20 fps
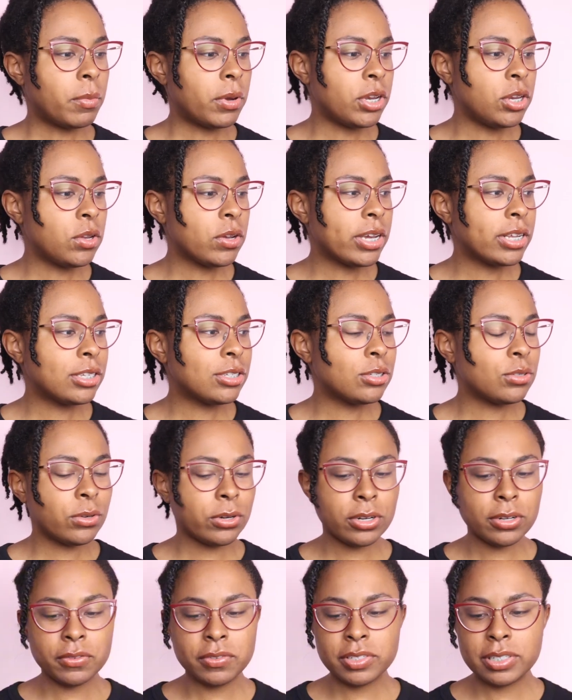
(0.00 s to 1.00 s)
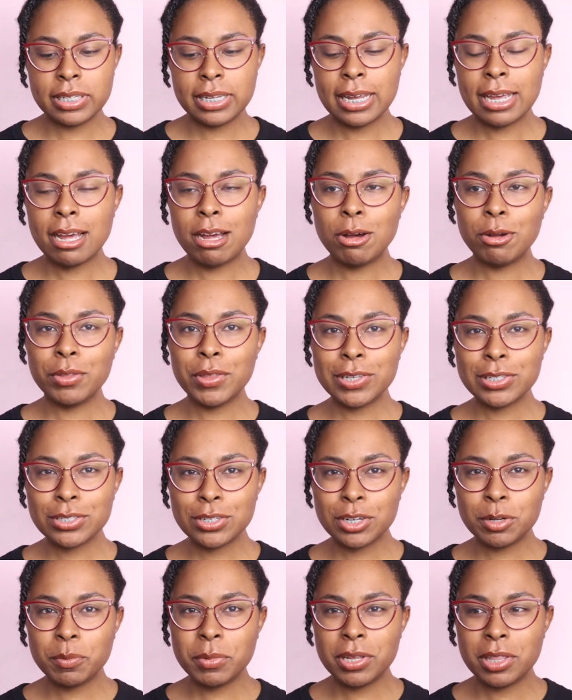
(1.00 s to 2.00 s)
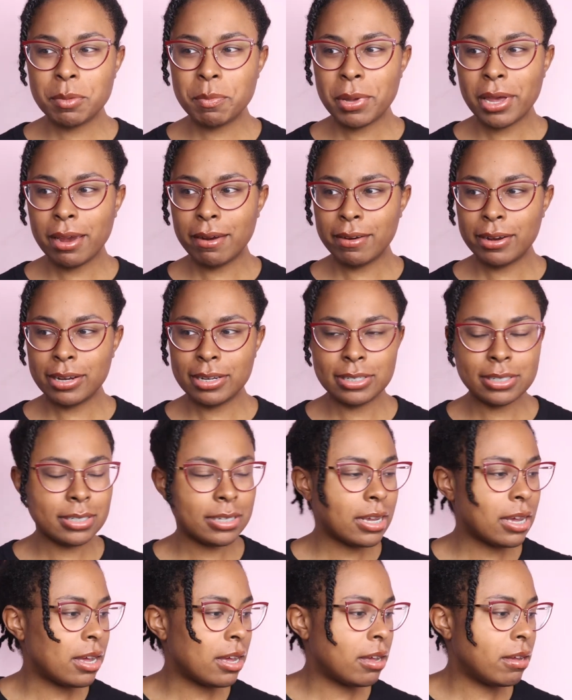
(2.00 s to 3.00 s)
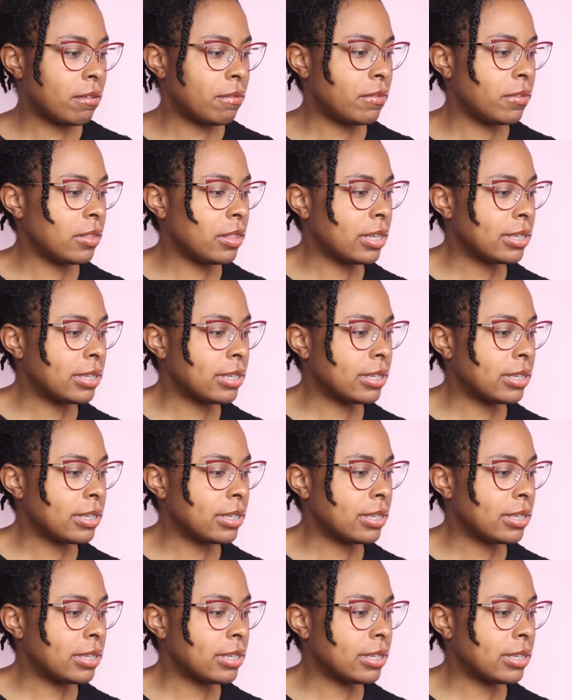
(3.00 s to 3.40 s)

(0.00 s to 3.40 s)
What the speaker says: but you can sort of see how this could be the parent of